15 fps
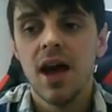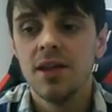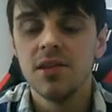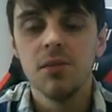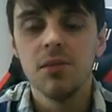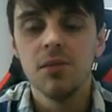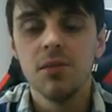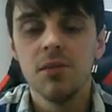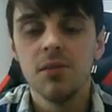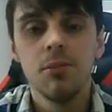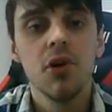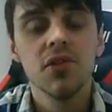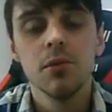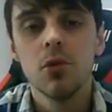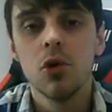and
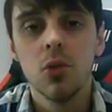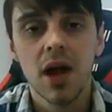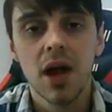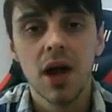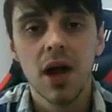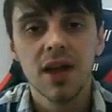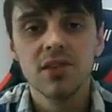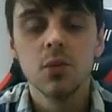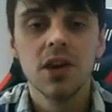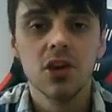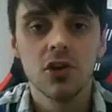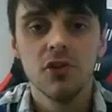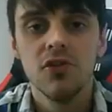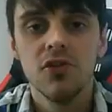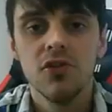deposit more as and when you
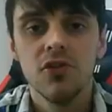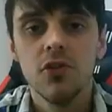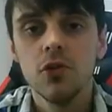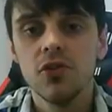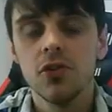can afford